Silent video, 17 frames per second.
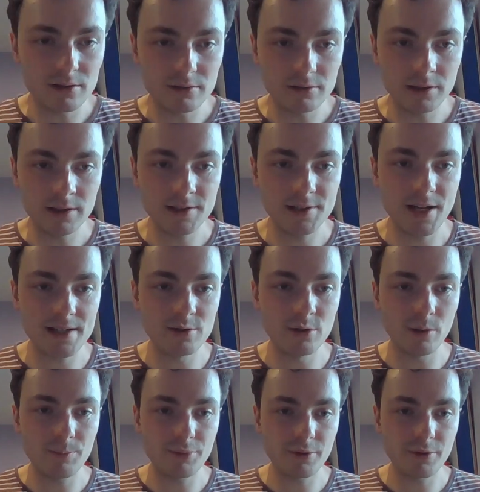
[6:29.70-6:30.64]
She has
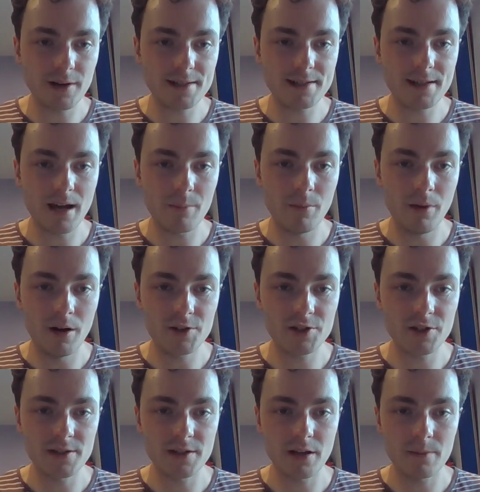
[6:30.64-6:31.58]
not progressed that much
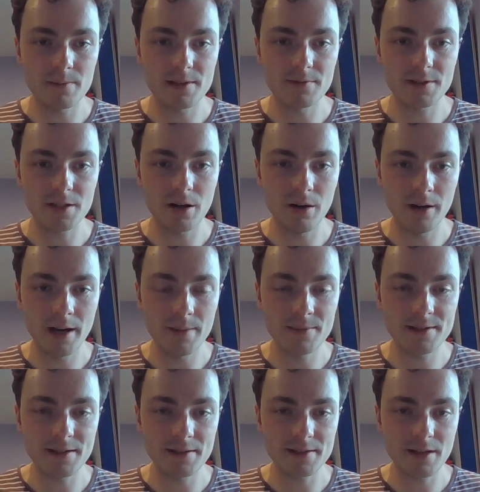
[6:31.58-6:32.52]
in terms of time
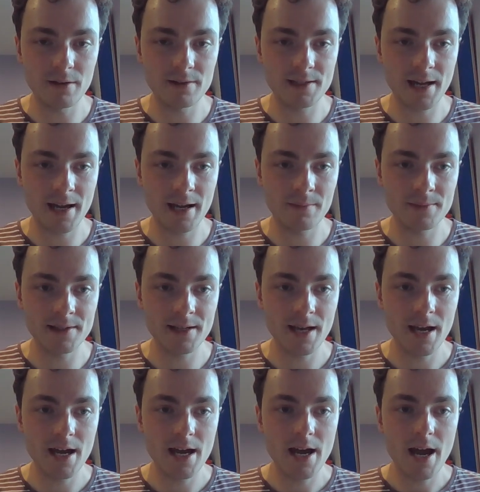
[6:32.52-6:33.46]
since those games,
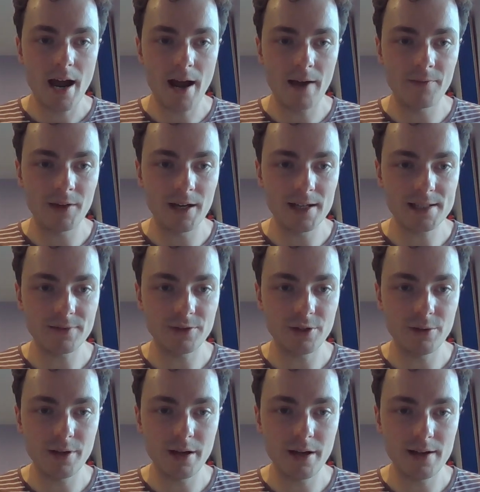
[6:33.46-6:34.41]
and the last few
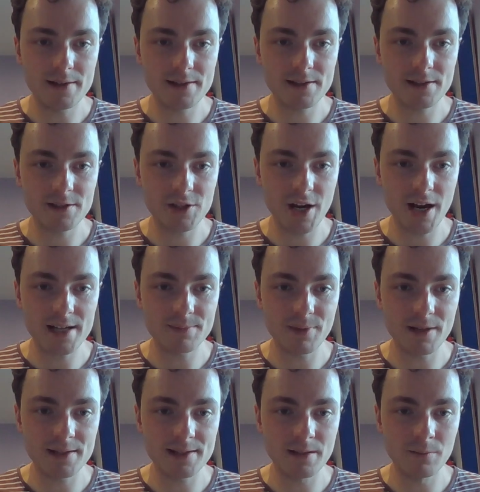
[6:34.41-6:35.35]
years she has
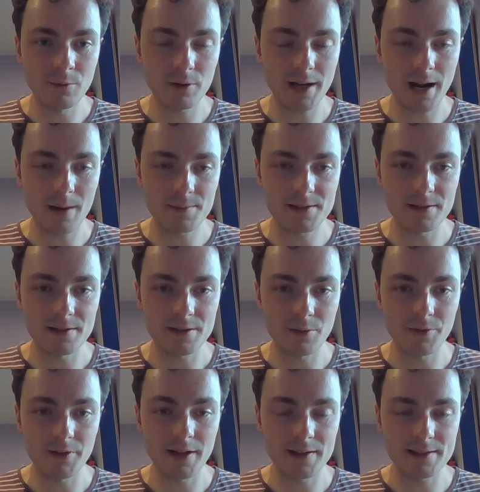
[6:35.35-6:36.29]
been somewhat absent
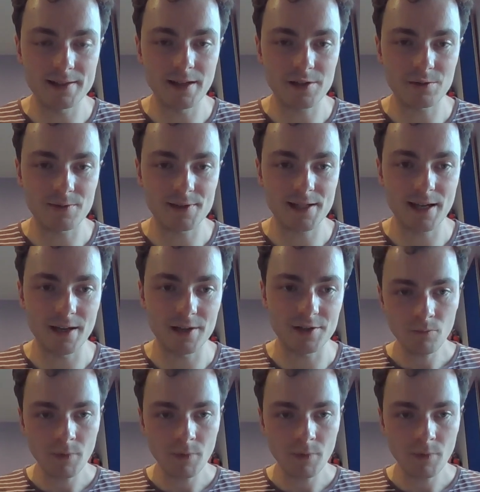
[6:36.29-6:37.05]
on the international stage.